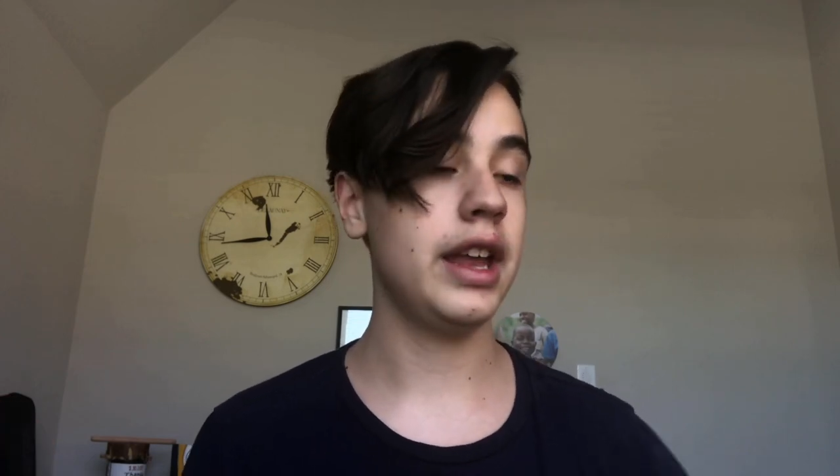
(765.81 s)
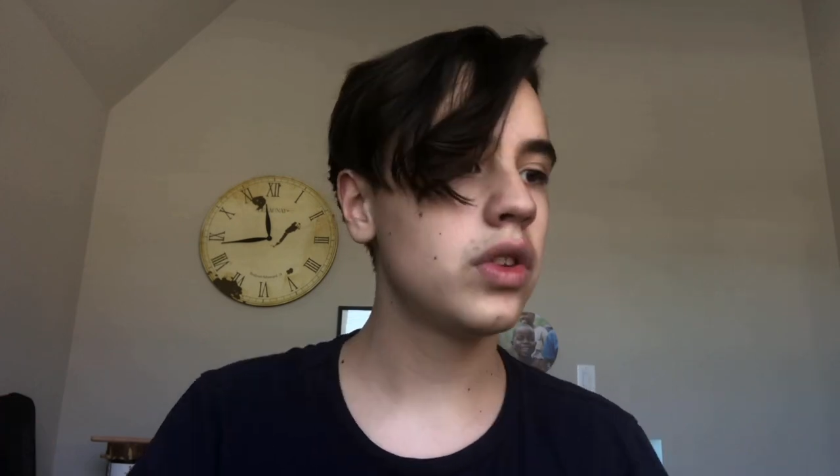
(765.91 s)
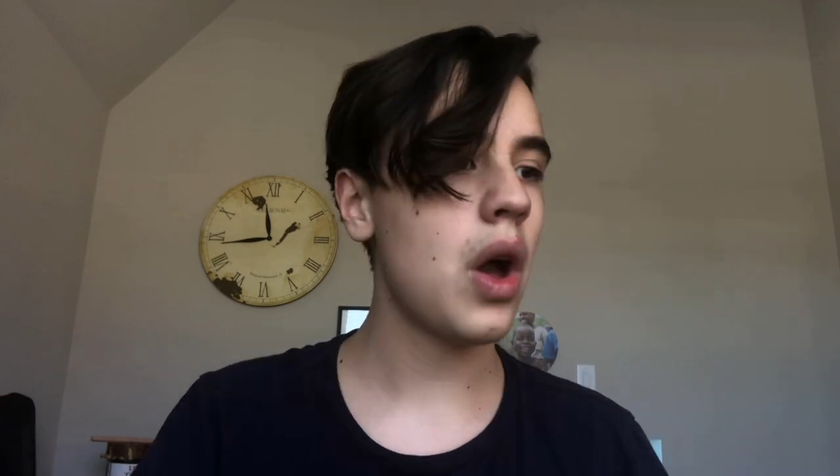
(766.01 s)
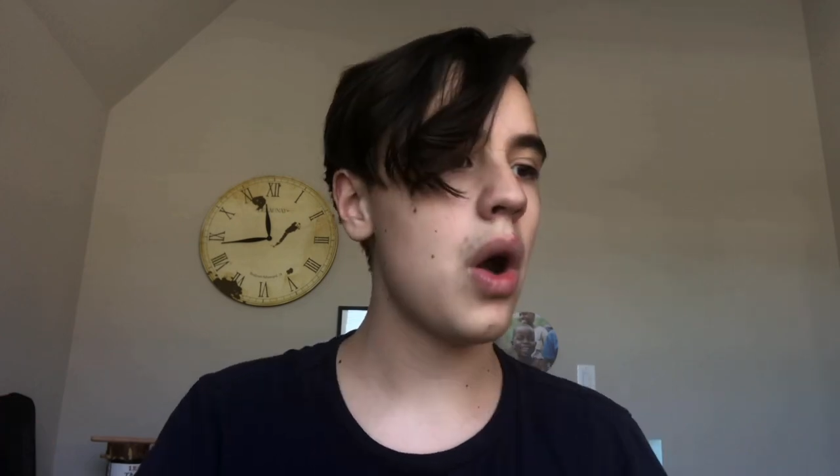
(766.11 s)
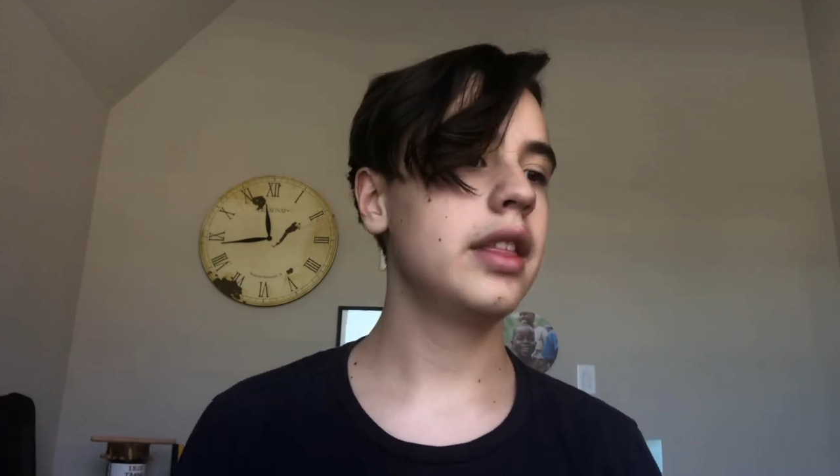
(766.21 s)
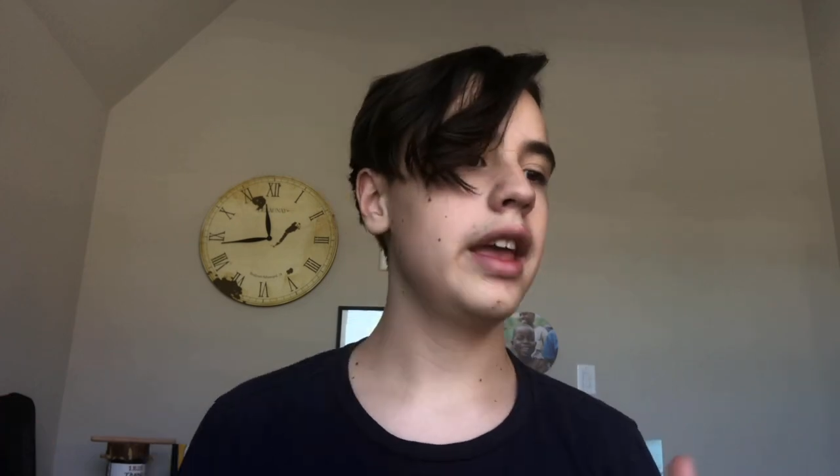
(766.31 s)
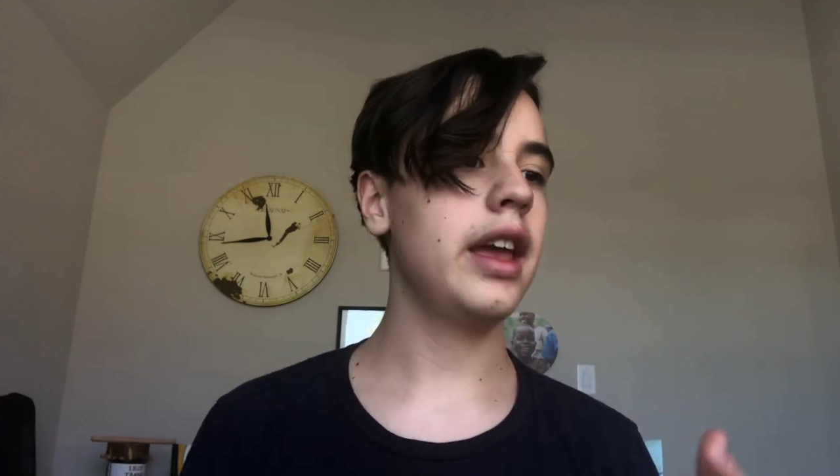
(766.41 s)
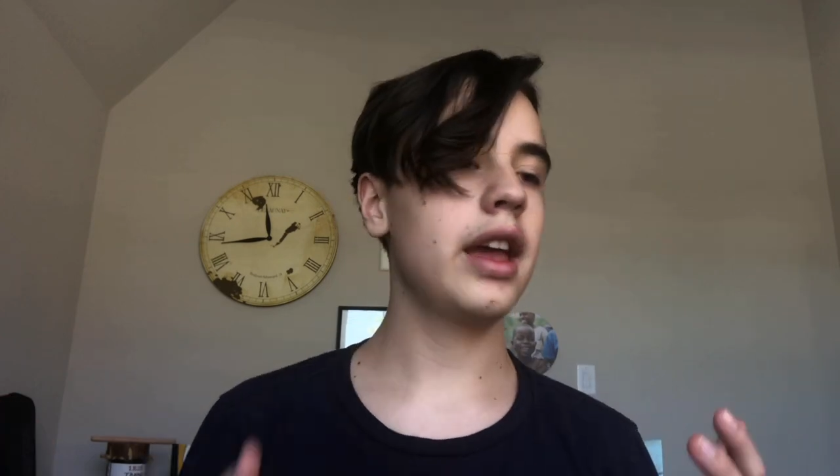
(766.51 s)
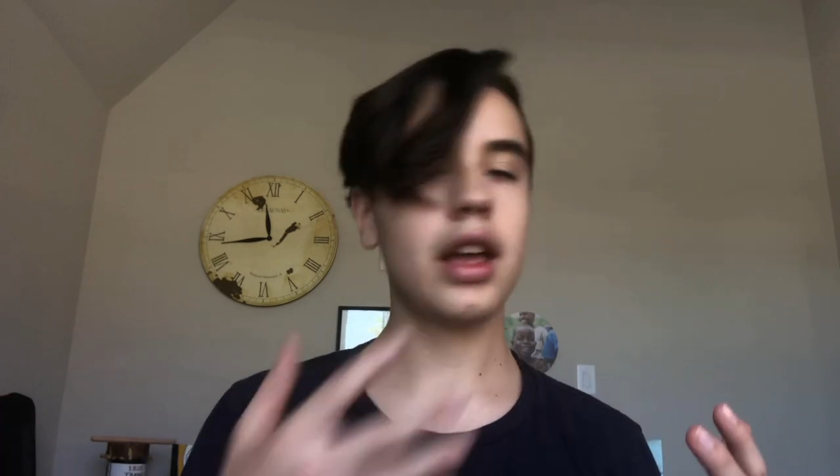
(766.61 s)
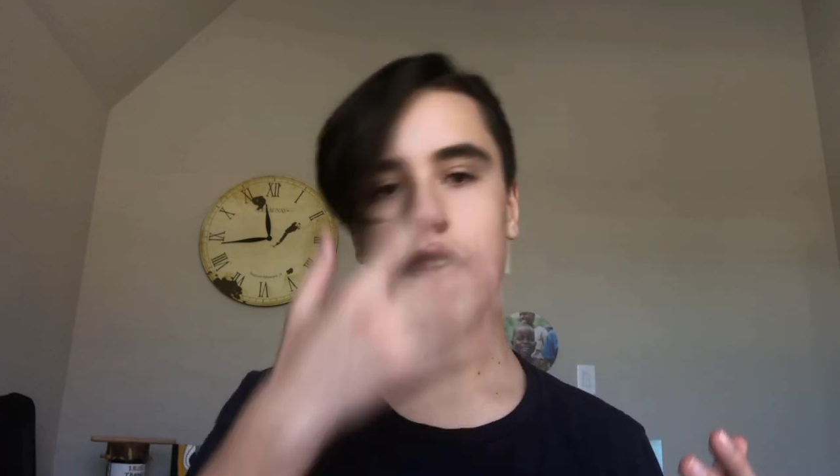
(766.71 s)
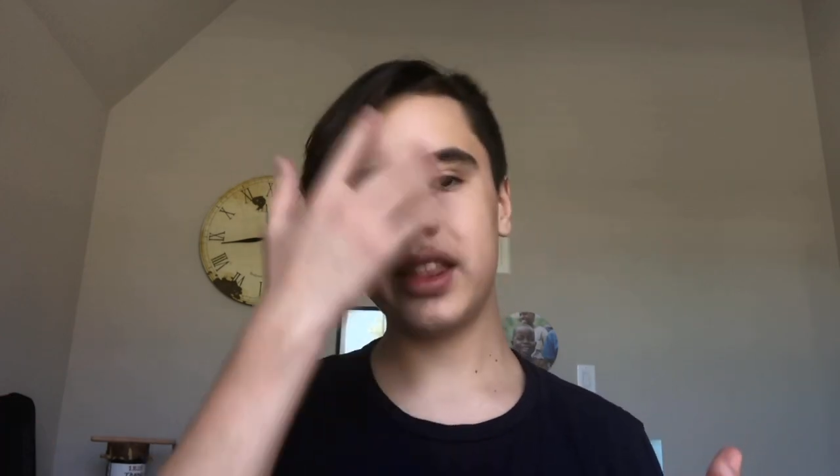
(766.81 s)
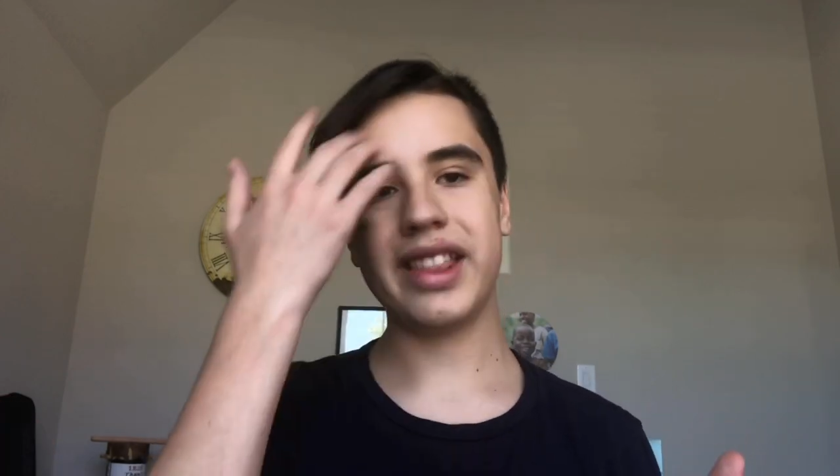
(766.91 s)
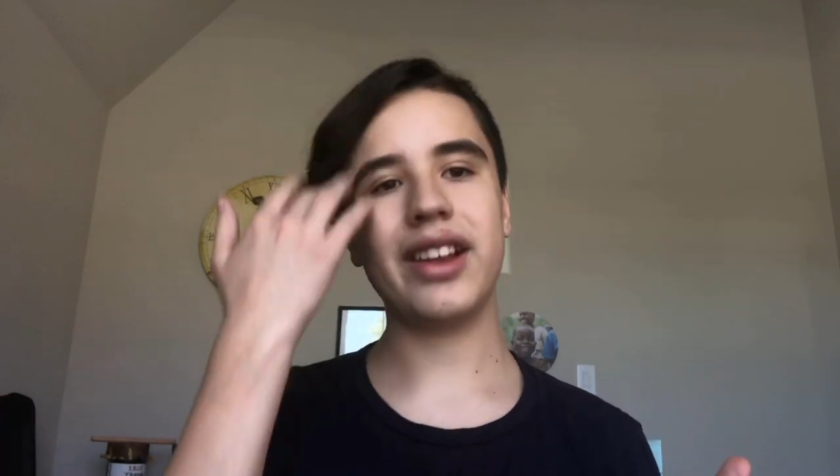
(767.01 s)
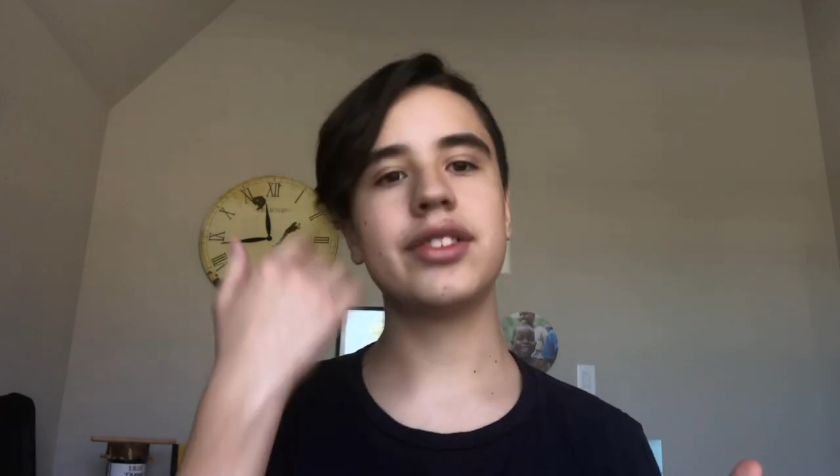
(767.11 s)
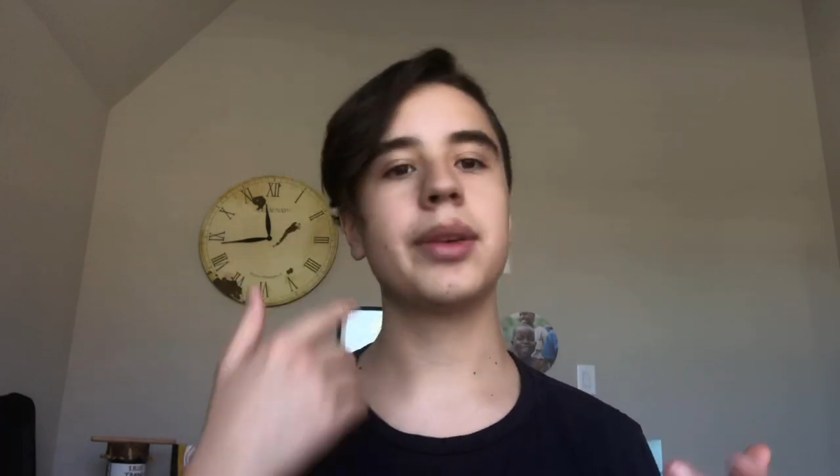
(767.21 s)
So,
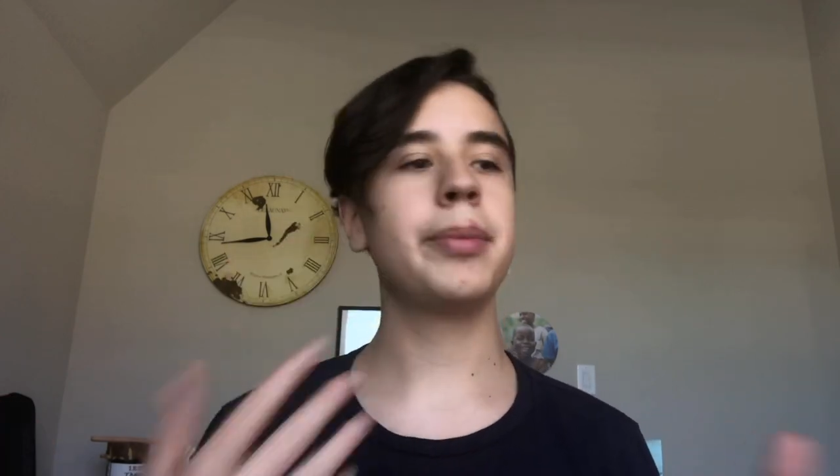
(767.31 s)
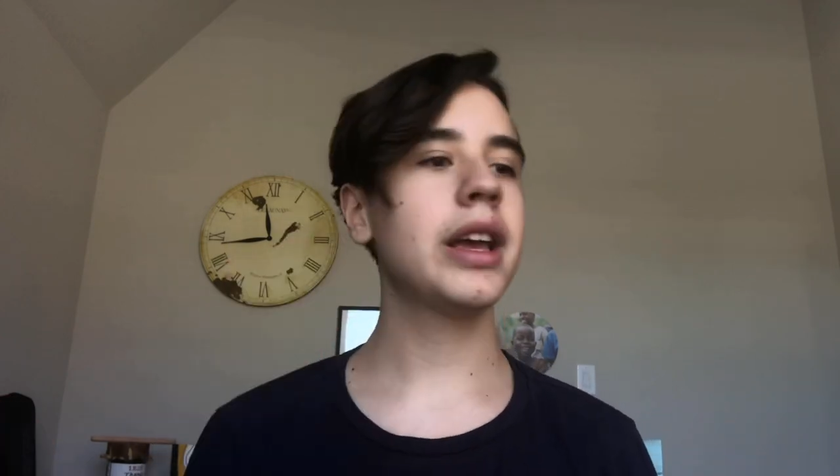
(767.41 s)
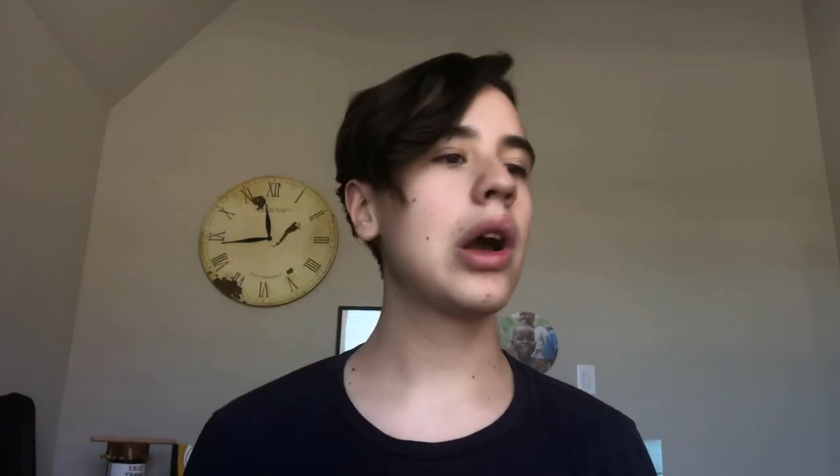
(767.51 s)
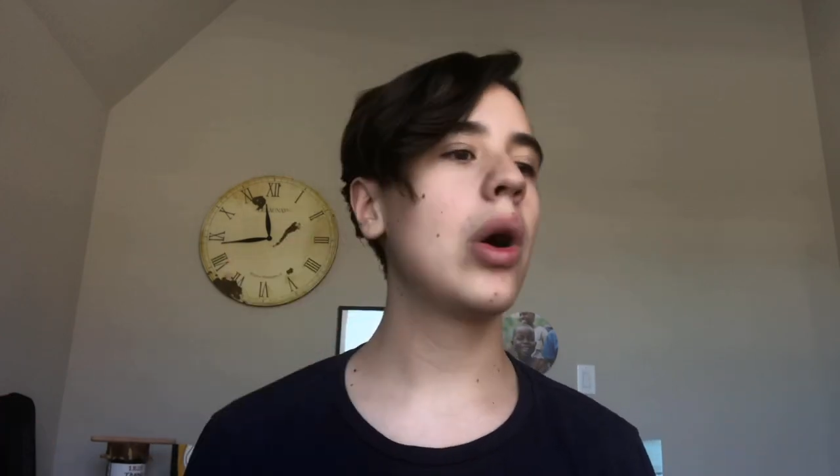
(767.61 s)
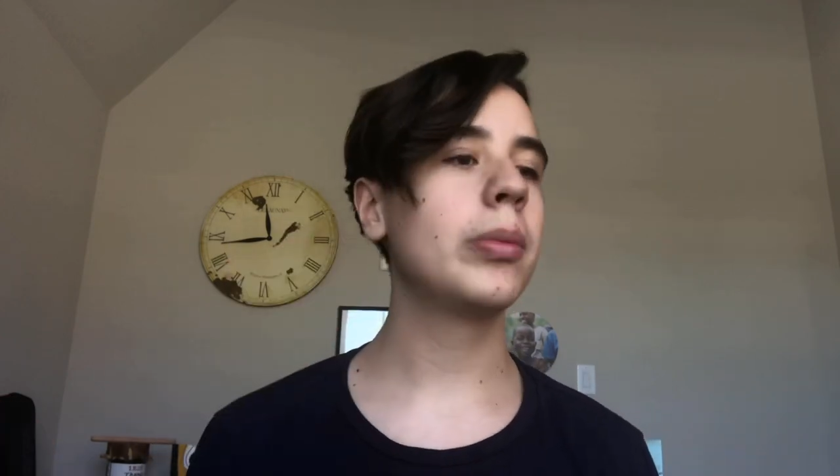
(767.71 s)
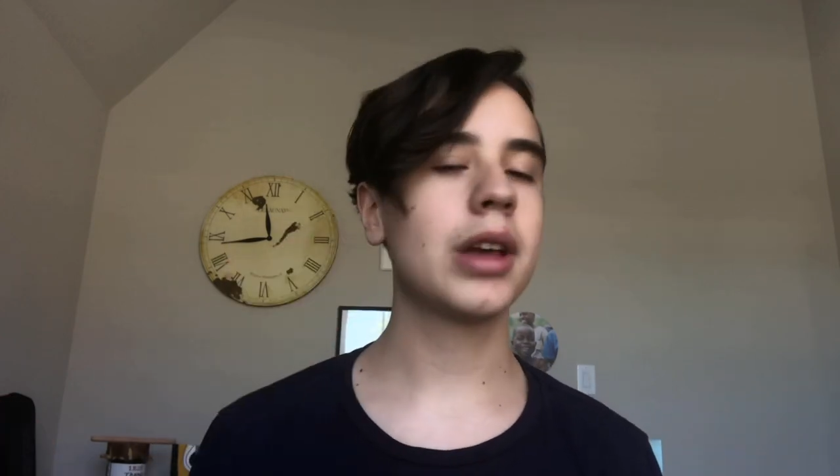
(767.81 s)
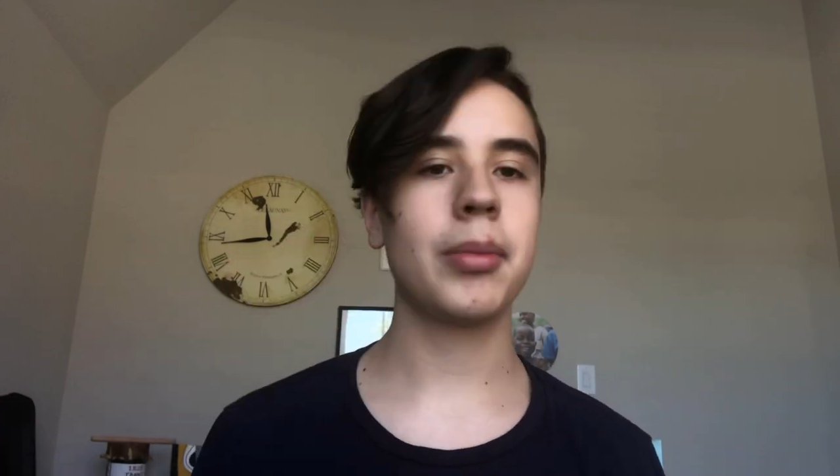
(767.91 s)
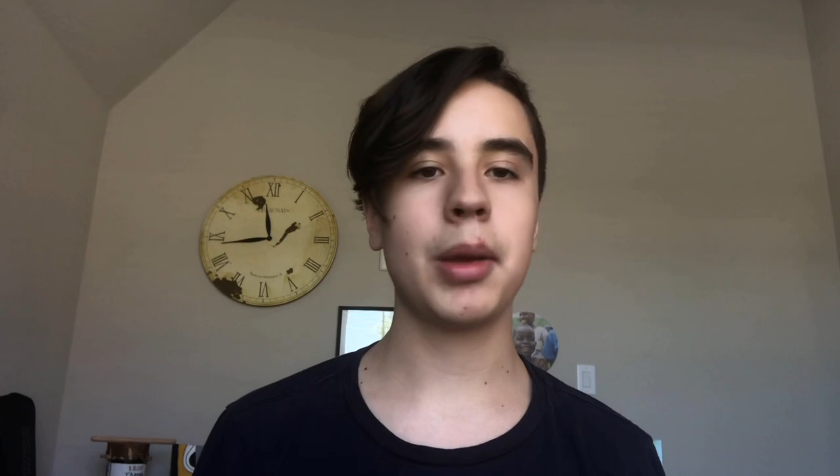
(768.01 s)
there's a big homecoming